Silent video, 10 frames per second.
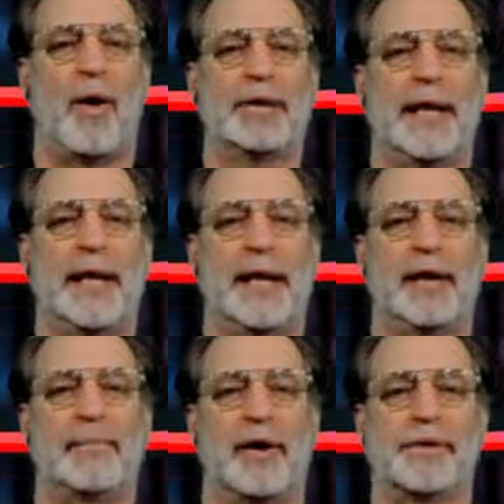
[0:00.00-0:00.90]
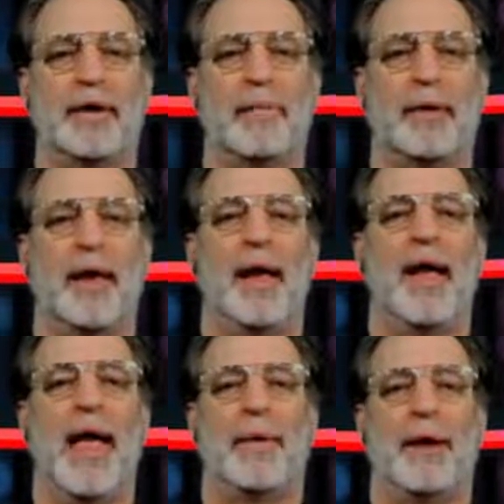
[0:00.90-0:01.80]
it in Barnes & Noble.
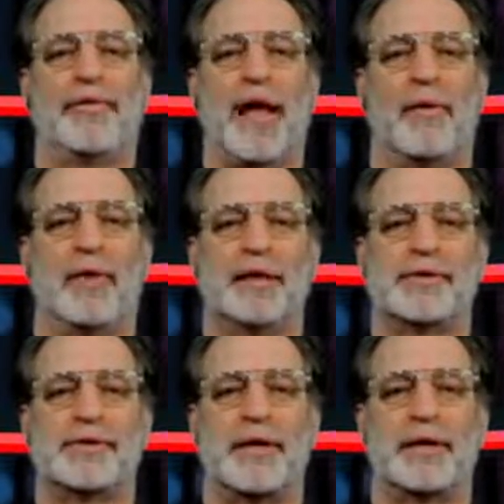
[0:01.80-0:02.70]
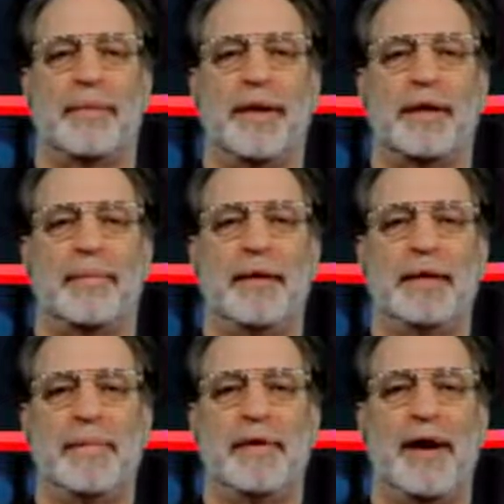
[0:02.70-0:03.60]
And I want to thank all the listeners on
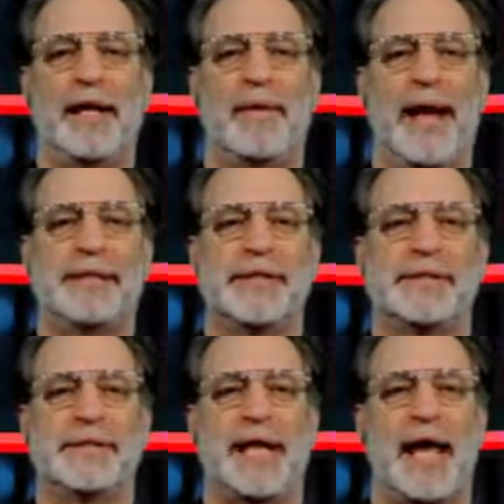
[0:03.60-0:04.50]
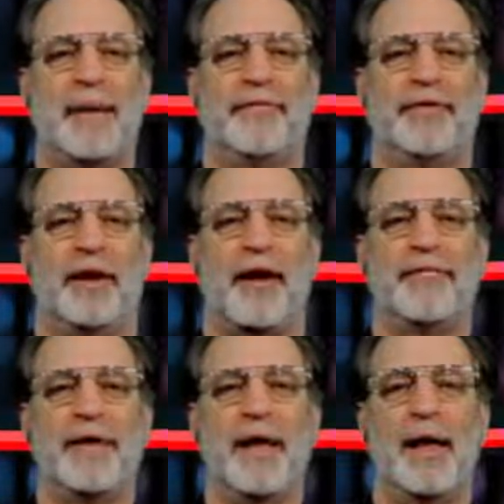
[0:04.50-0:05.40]
WWDB Radio 860 AM in
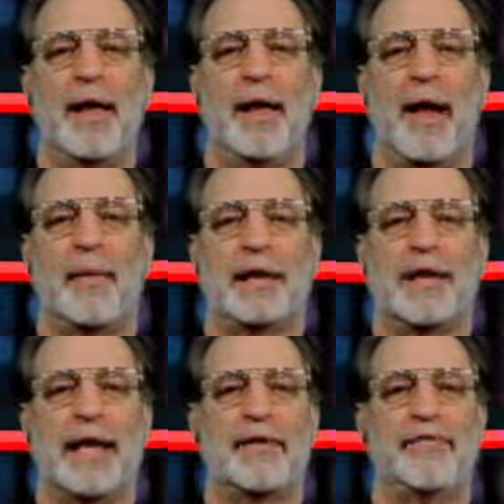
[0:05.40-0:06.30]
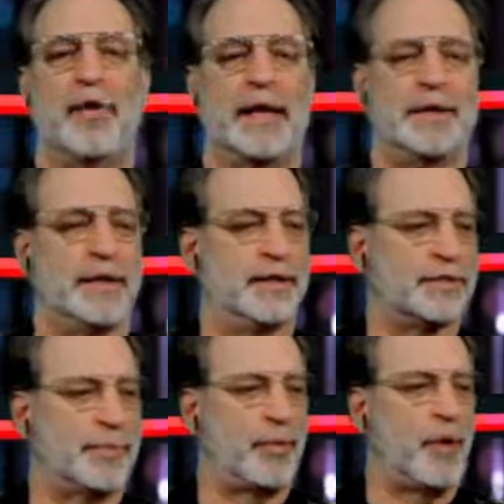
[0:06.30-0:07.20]
Philadelphia. I want to thank you for your continued
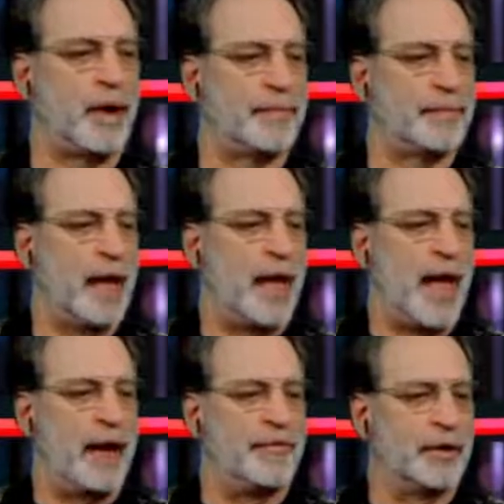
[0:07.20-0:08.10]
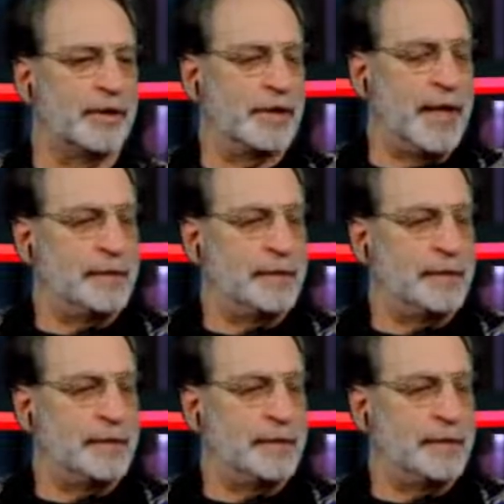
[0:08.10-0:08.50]
support. And if you're listening,